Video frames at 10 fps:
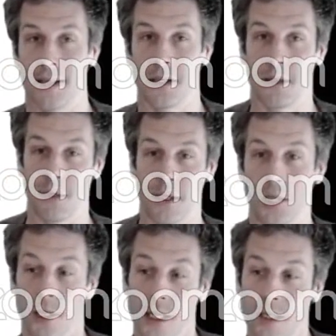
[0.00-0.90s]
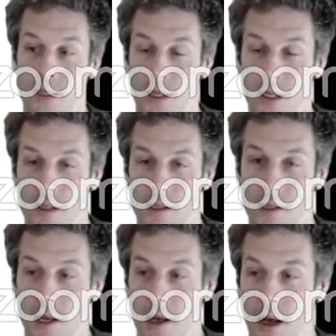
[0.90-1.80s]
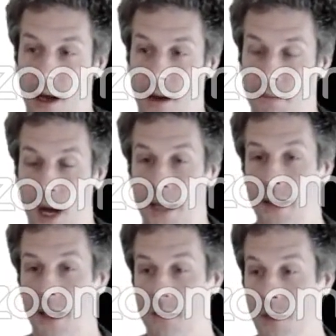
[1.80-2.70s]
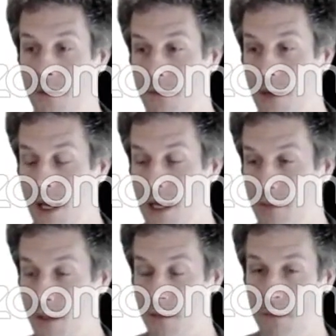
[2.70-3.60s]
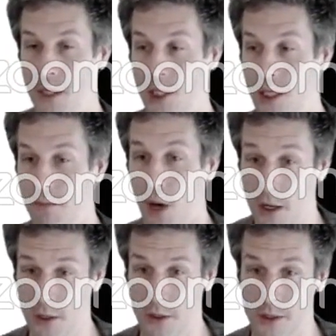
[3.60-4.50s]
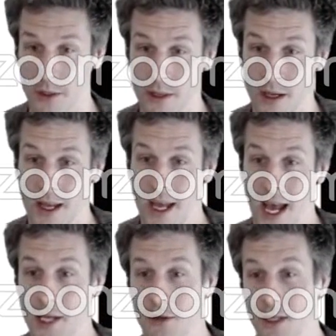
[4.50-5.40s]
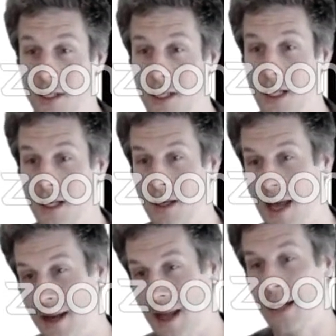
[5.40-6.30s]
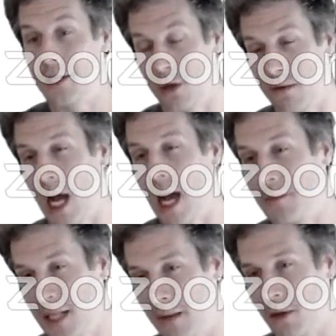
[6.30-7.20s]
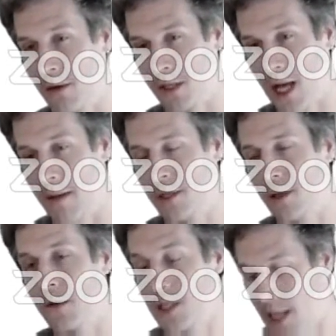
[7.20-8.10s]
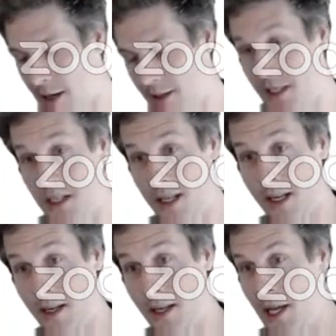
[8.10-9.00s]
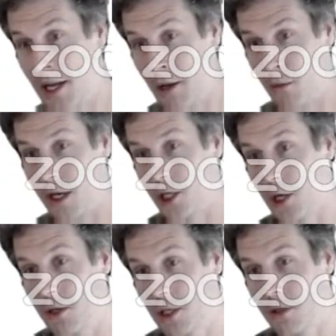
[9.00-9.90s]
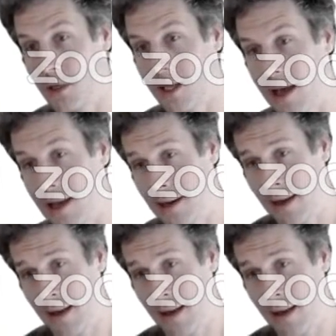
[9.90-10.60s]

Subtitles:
as a simulation instance by the SBPG particles. And you can see, and it's sort of time-stamped over time. So if you stare at this thing, what it shows you is that